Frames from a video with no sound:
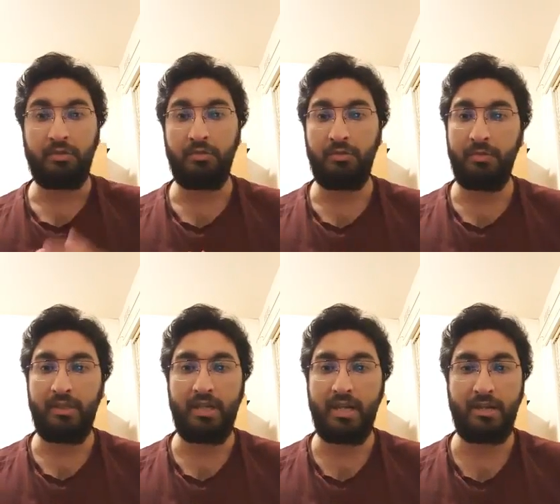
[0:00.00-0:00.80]

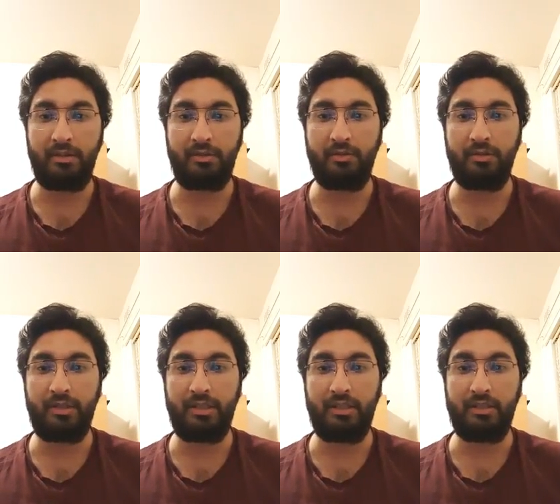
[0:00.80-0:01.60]
be
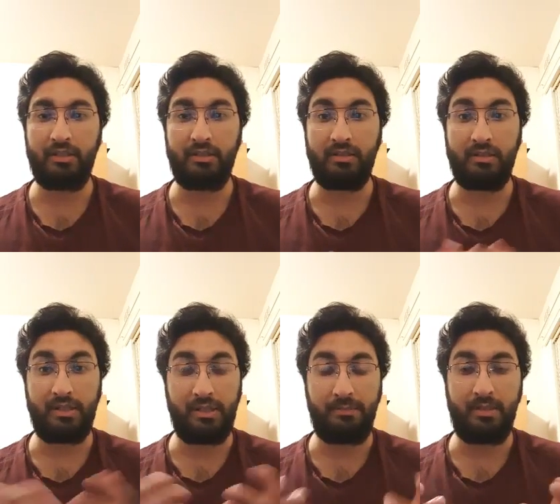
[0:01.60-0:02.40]
going in a
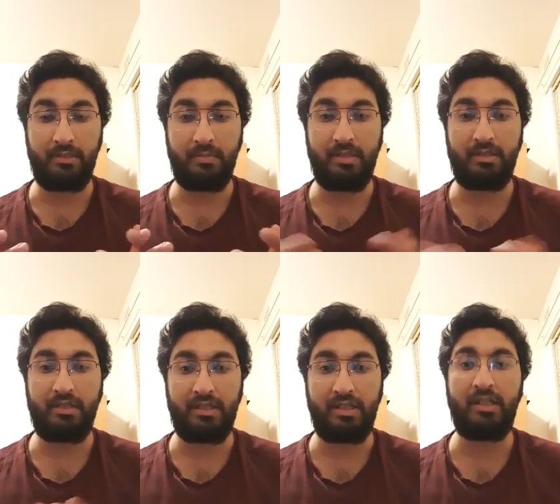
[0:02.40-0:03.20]
EPL match.
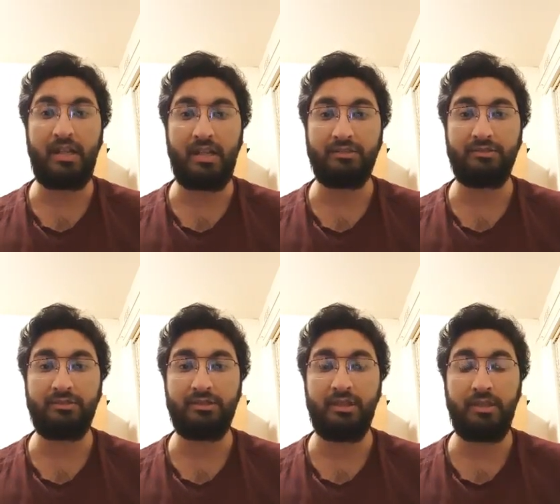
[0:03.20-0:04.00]
And yeah, I
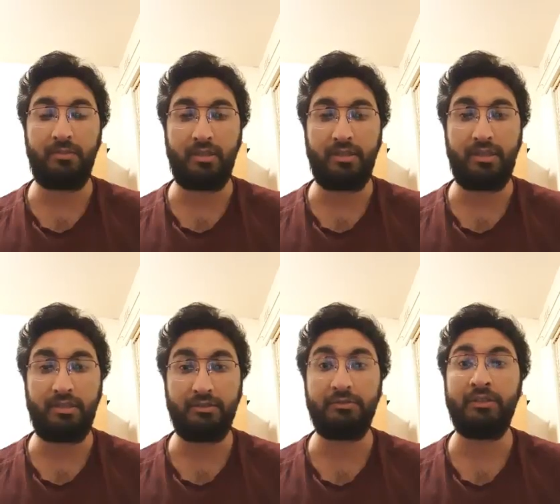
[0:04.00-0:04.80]
see them
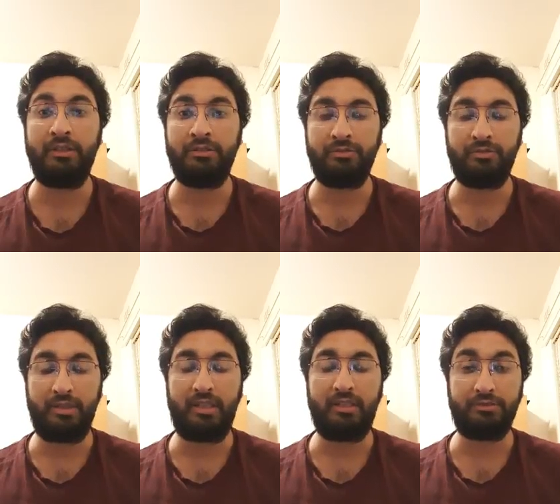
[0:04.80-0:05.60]
relegating. So
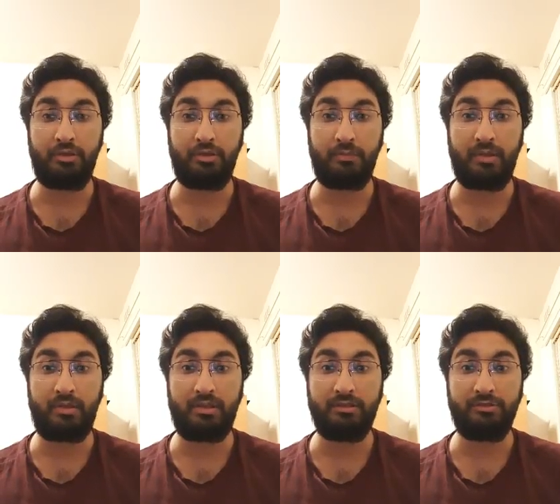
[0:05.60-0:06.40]
yeah, Scott
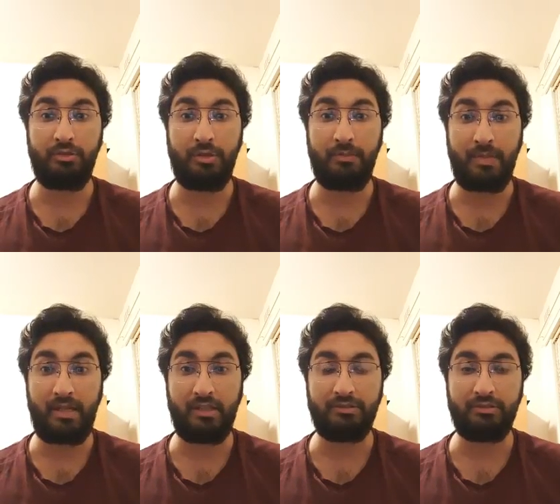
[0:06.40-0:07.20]
Parker is going
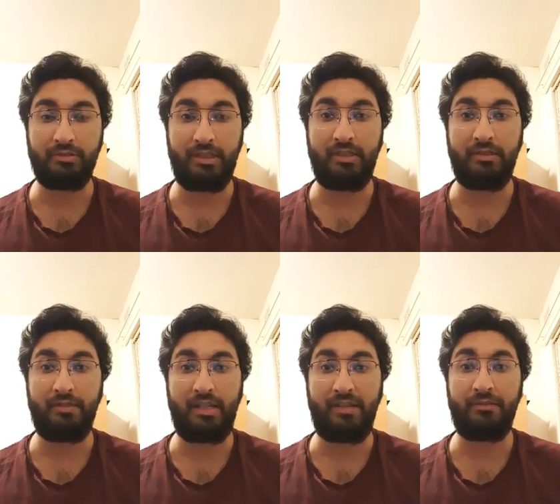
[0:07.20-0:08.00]
back. So yeah,
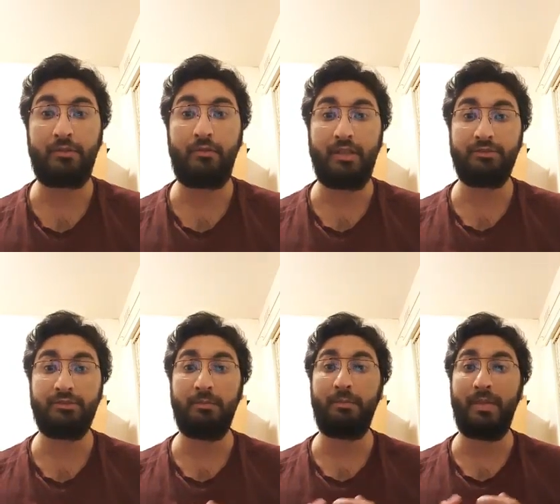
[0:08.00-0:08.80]
we have quite
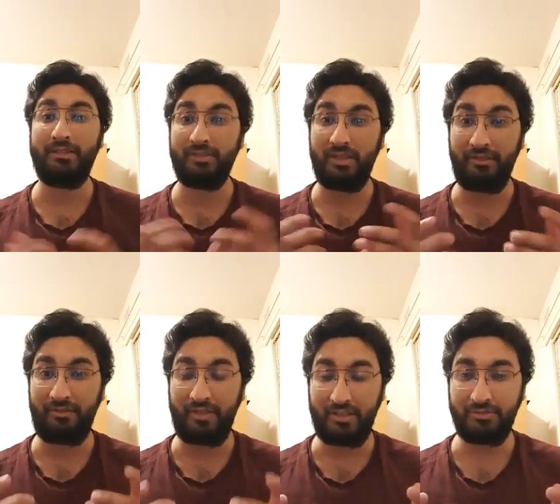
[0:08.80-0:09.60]
some Pakistani
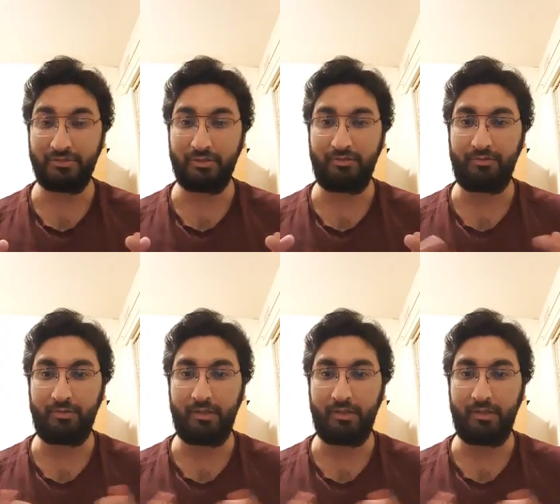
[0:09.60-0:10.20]
fans of